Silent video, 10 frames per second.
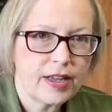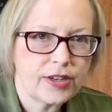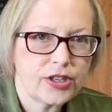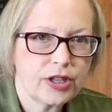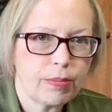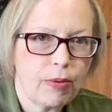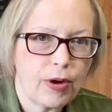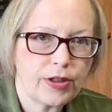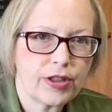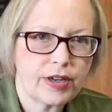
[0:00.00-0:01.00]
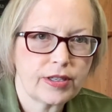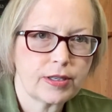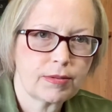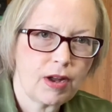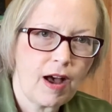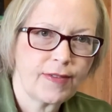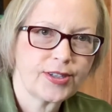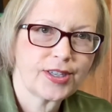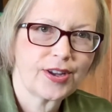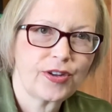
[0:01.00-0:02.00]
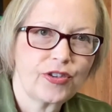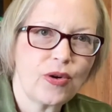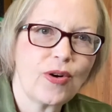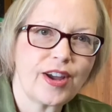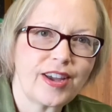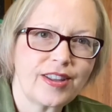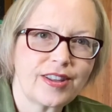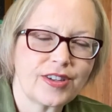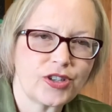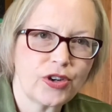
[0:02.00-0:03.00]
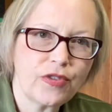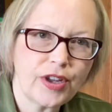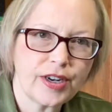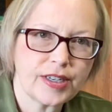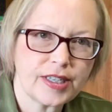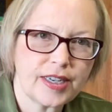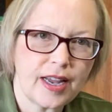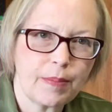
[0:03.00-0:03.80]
to the point that it's obviously annoying the Serbian estate,